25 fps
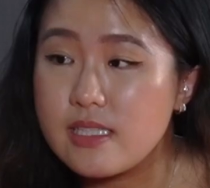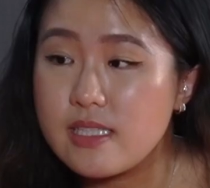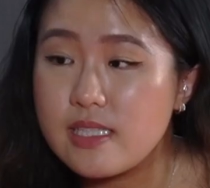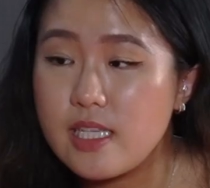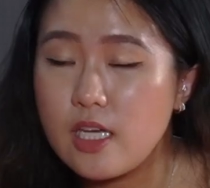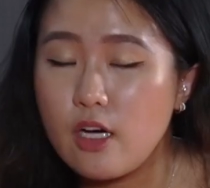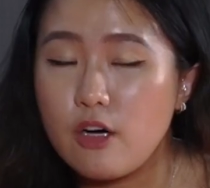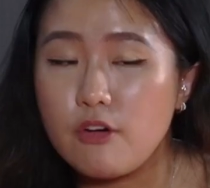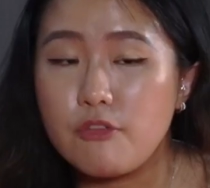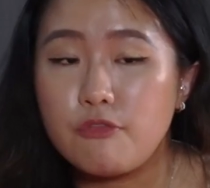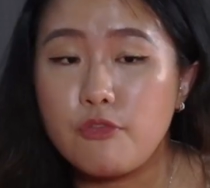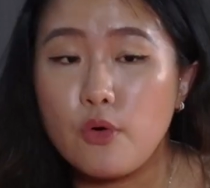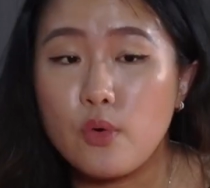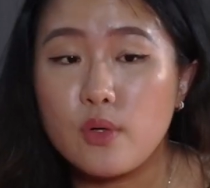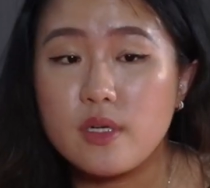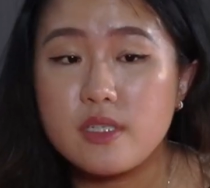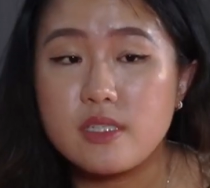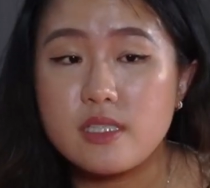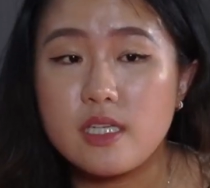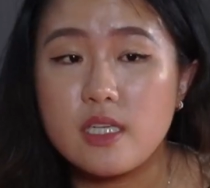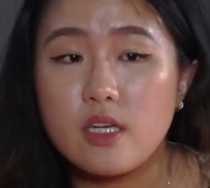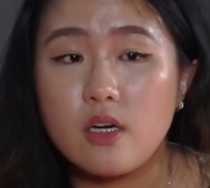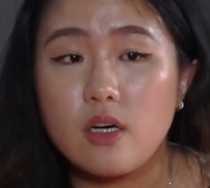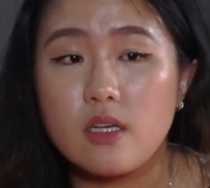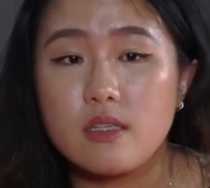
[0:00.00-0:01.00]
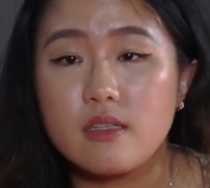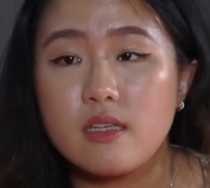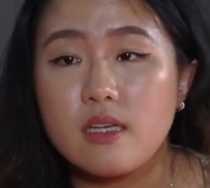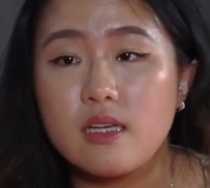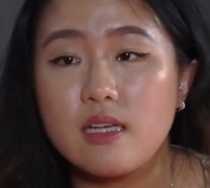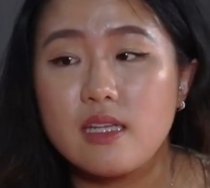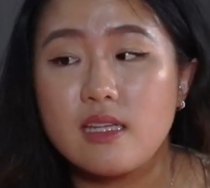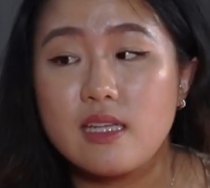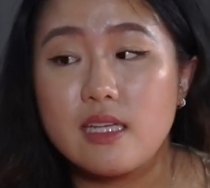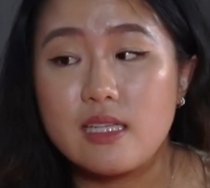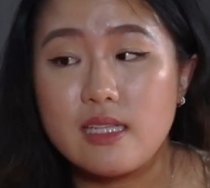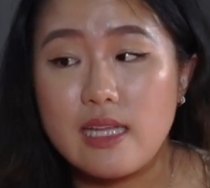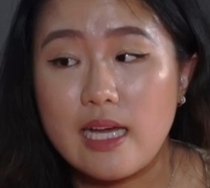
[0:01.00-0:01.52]
Instead of focusing on
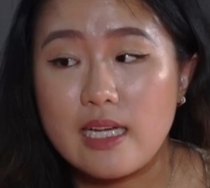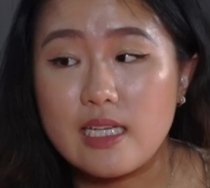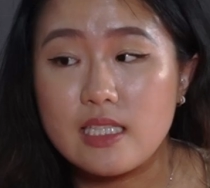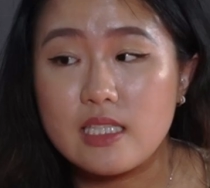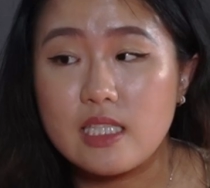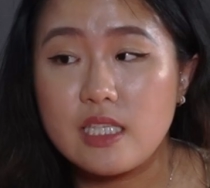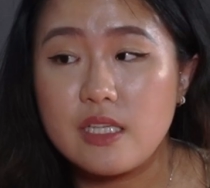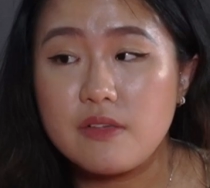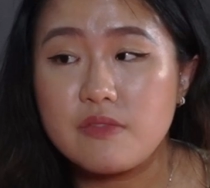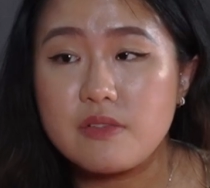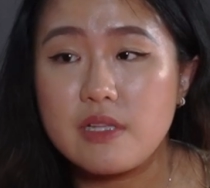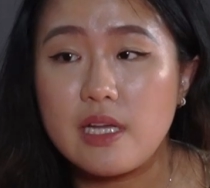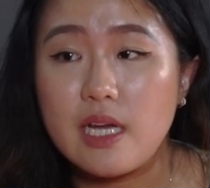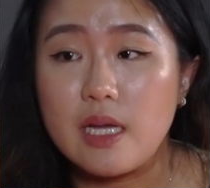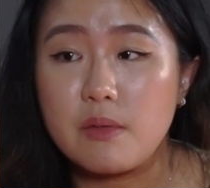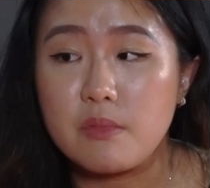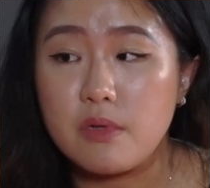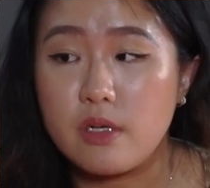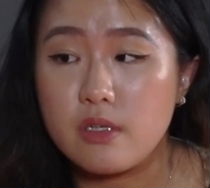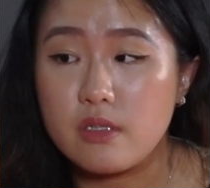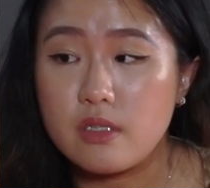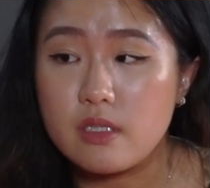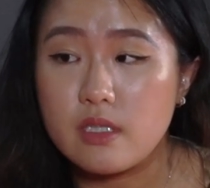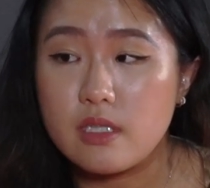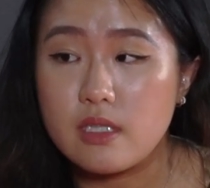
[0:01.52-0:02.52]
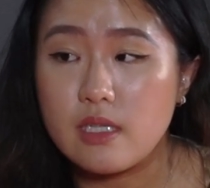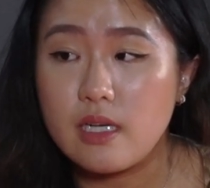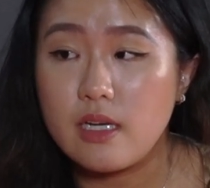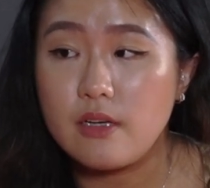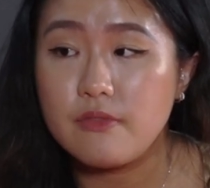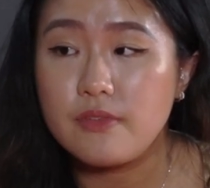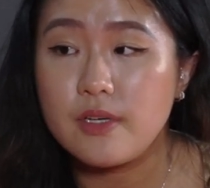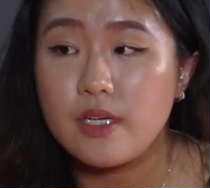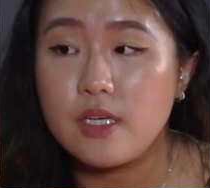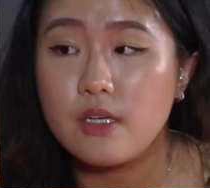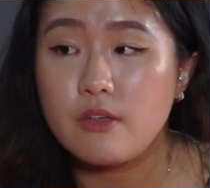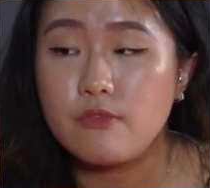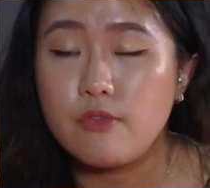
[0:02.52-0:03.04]
the negatives, like I'm not good
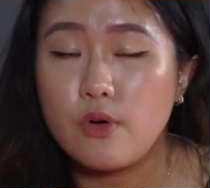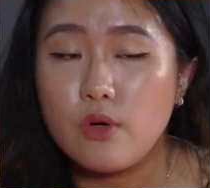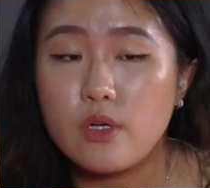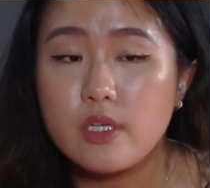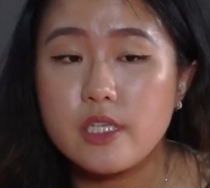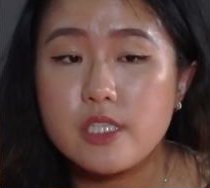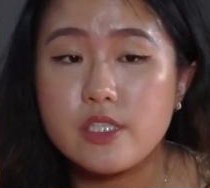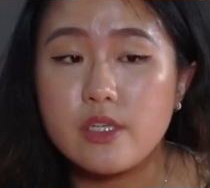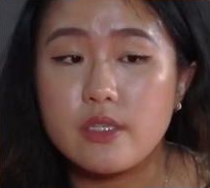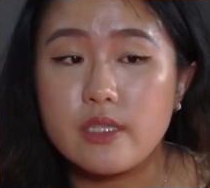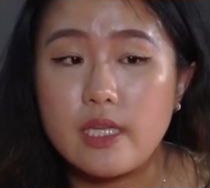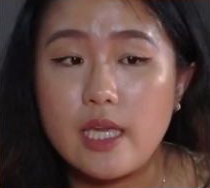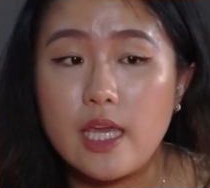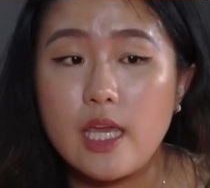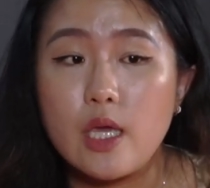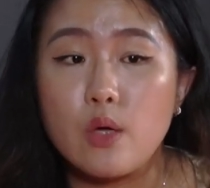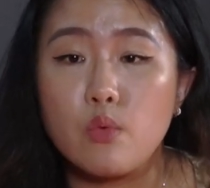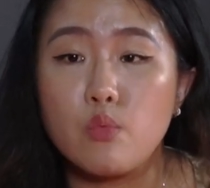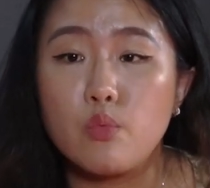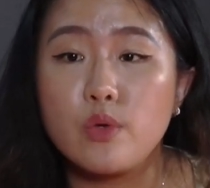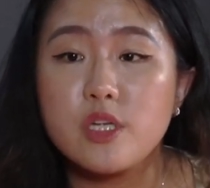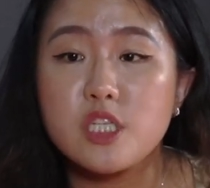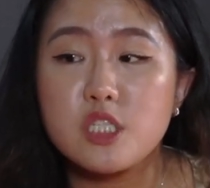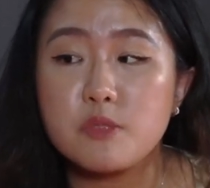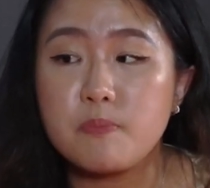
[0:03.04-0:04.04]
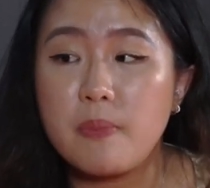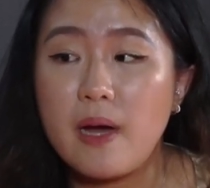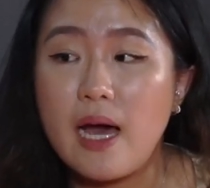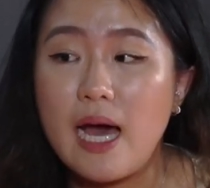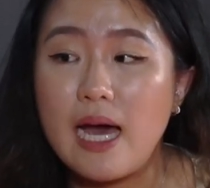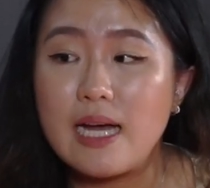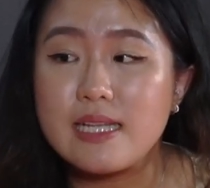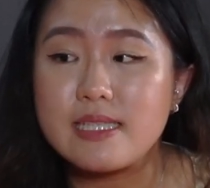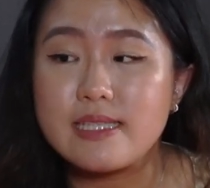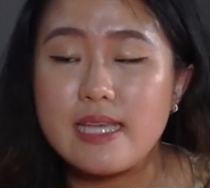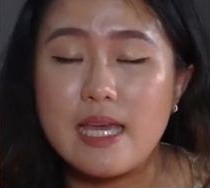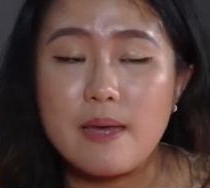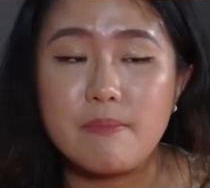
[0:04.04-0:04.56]
enough, mm-hmm. focus on, hey, which
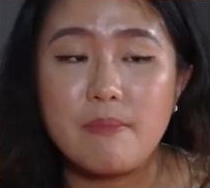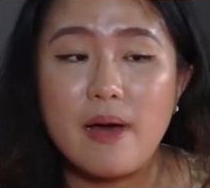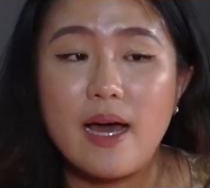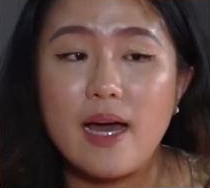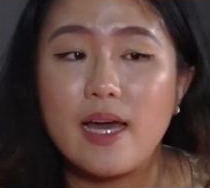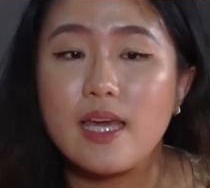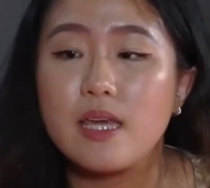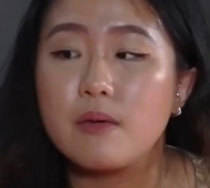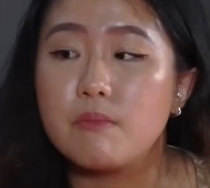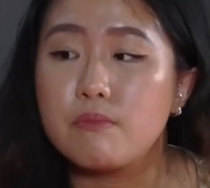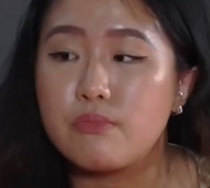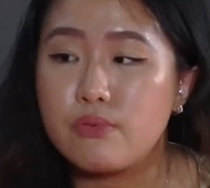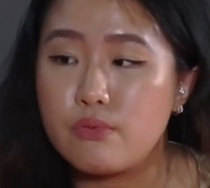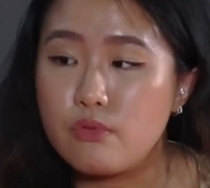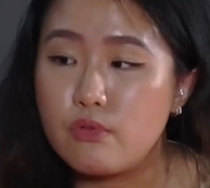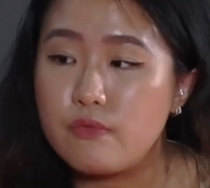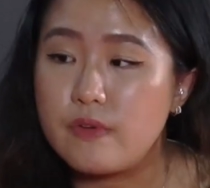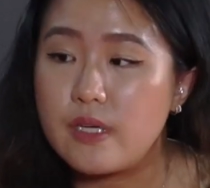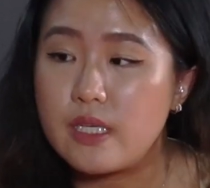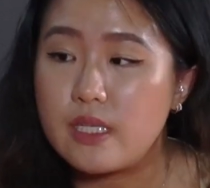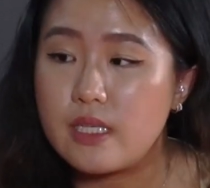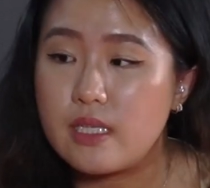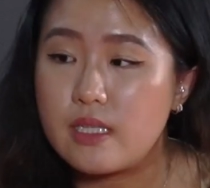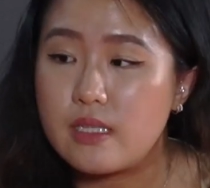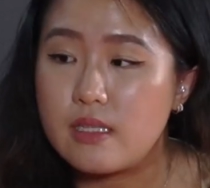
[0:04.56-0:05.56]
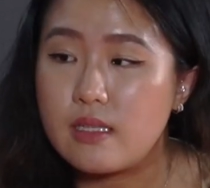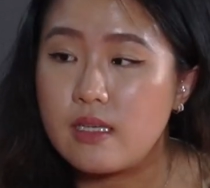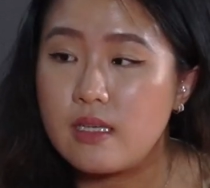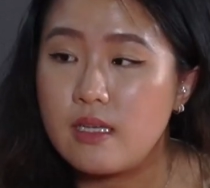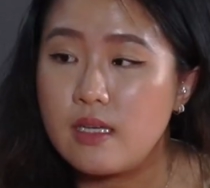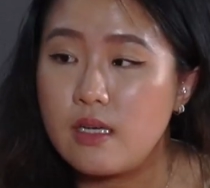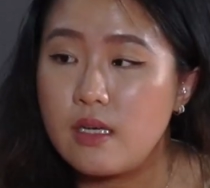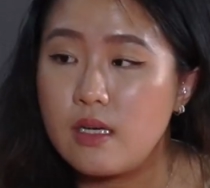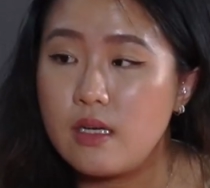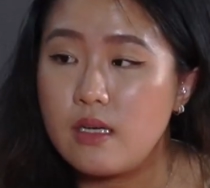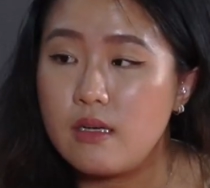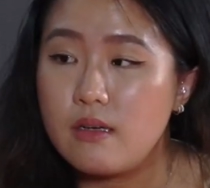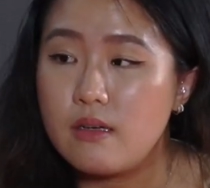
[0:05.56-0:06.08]
parts am I improving in?
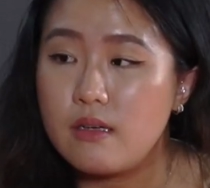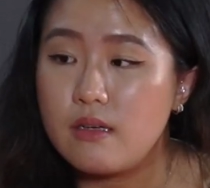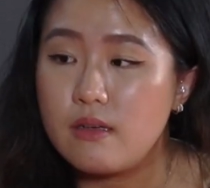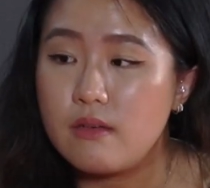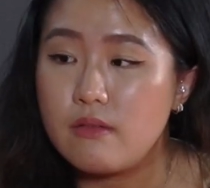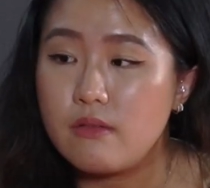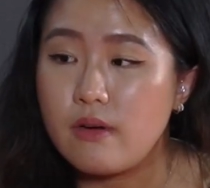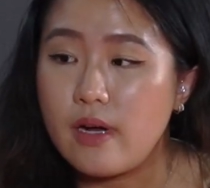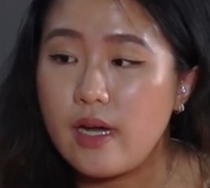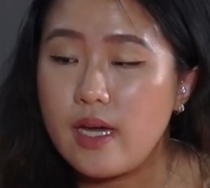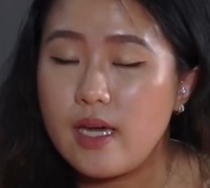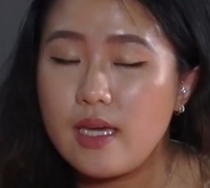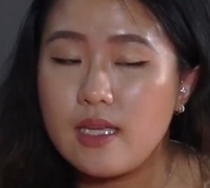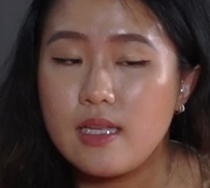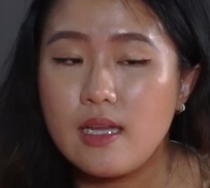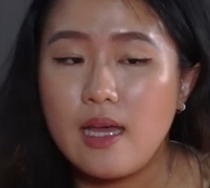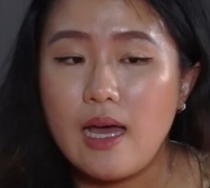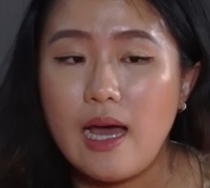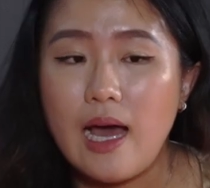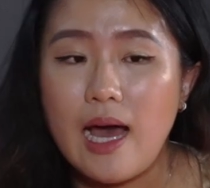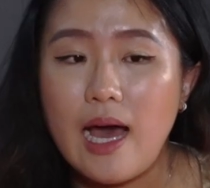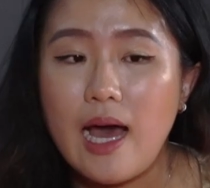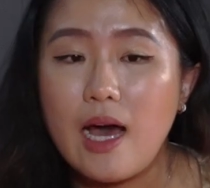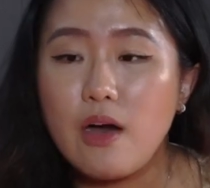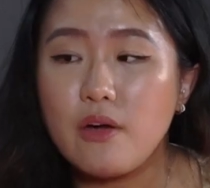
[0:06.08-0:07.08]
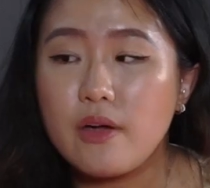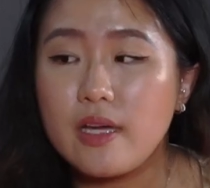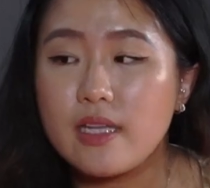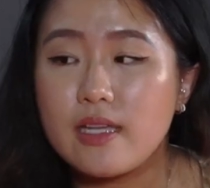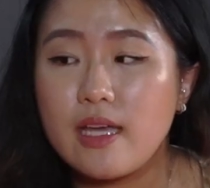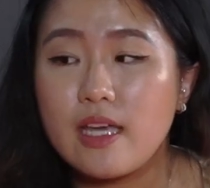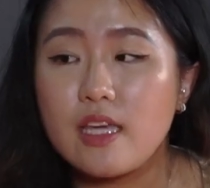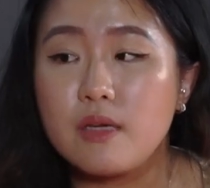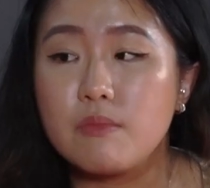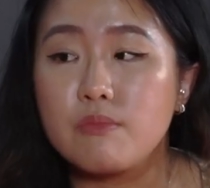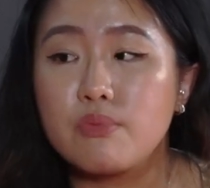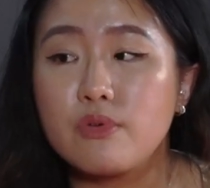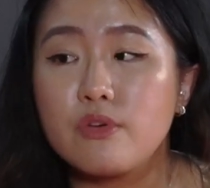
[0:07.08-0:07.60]
Right? Mm. How can
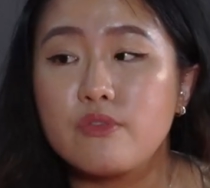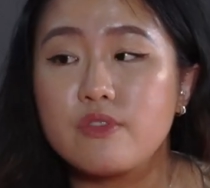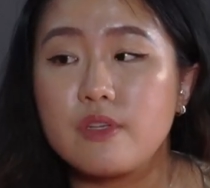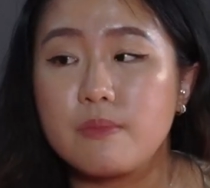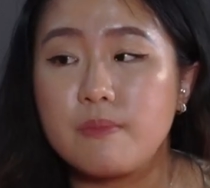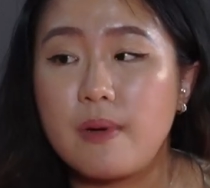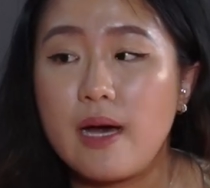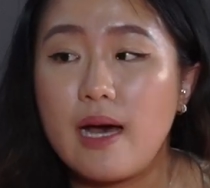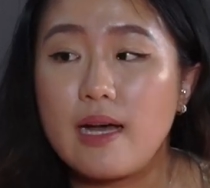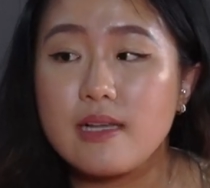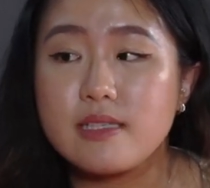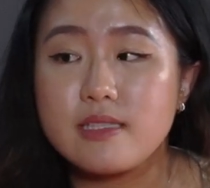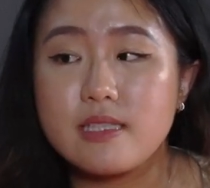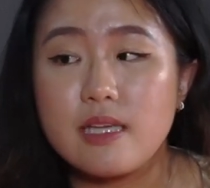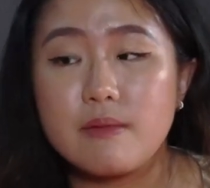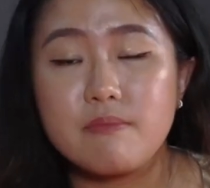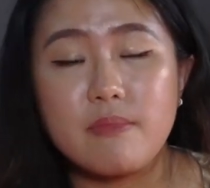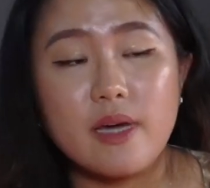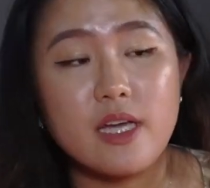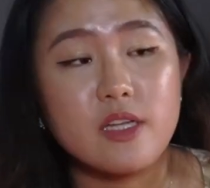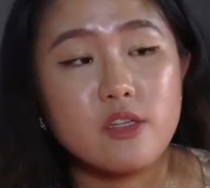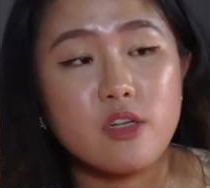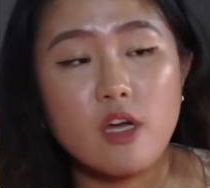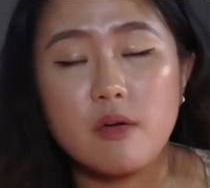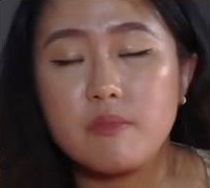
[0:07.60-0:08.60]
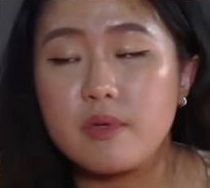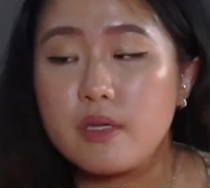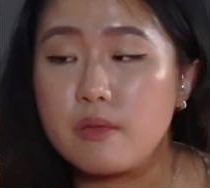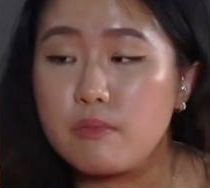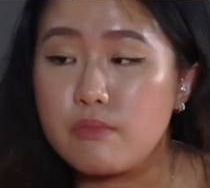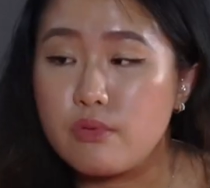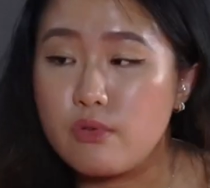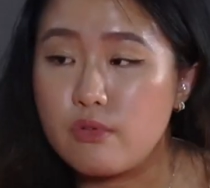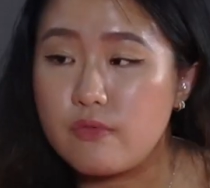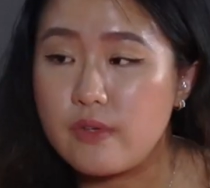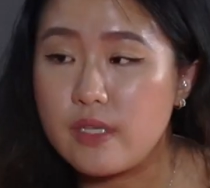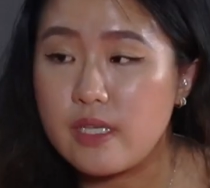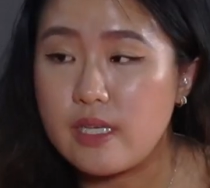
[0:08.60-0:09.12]
I improve the parts that might not be
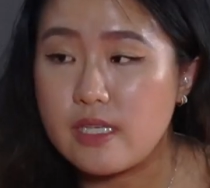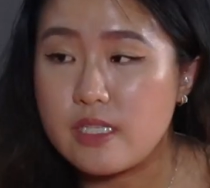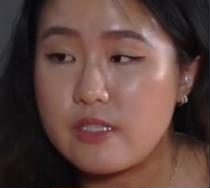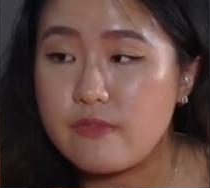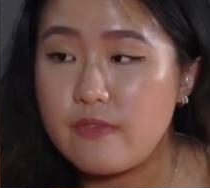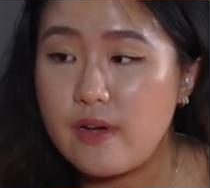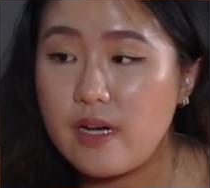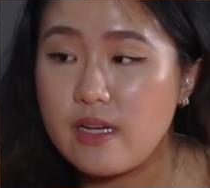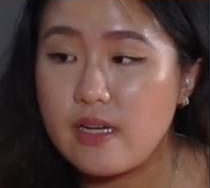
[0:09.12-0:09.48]
improving as